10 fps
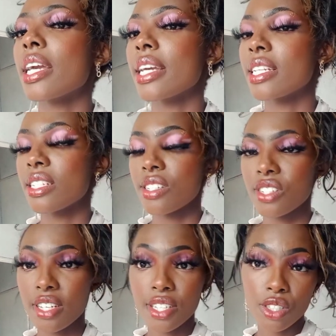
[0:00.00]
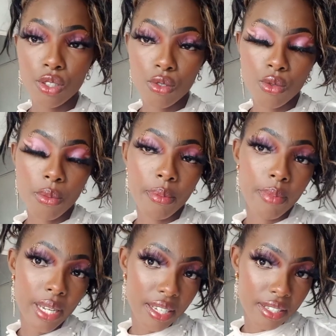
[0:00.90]
It has changed to
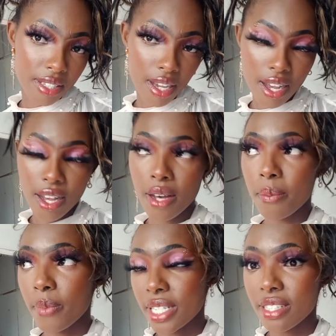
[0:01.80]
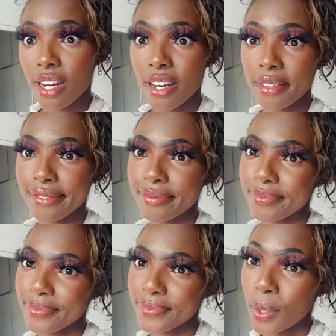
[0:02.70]
better.
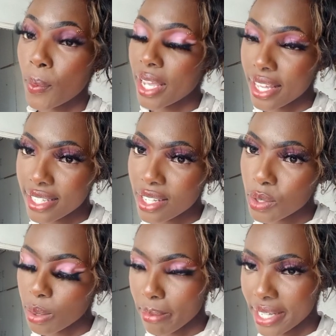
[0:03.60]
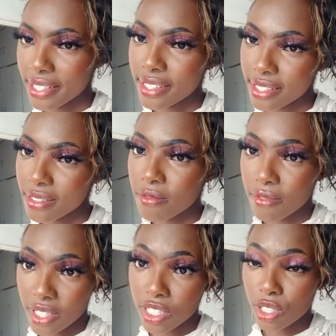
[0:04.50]
We're getting to best
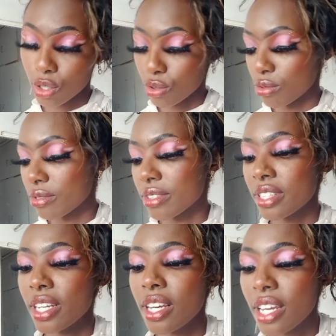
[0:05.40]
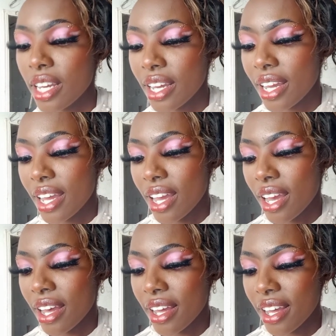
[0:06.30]
very soon.
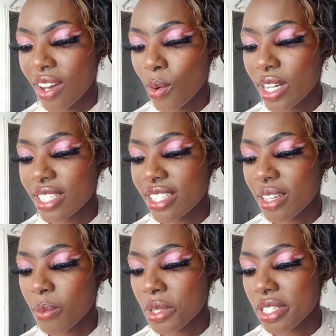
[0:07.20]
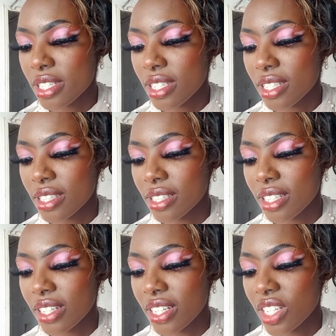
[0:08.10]
What's the most
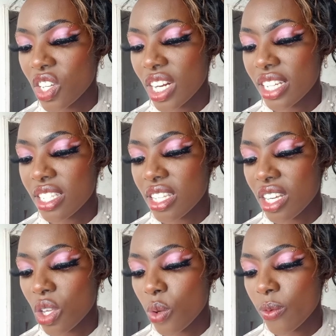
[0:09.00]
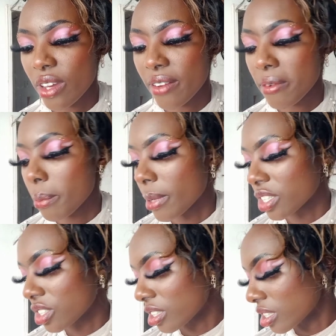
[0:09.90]
ridiculous thing you've ever
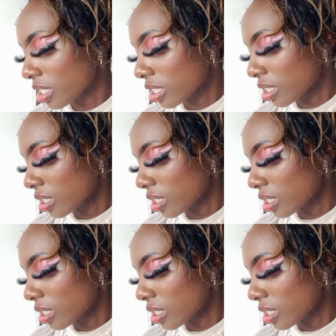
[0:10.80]
purchased?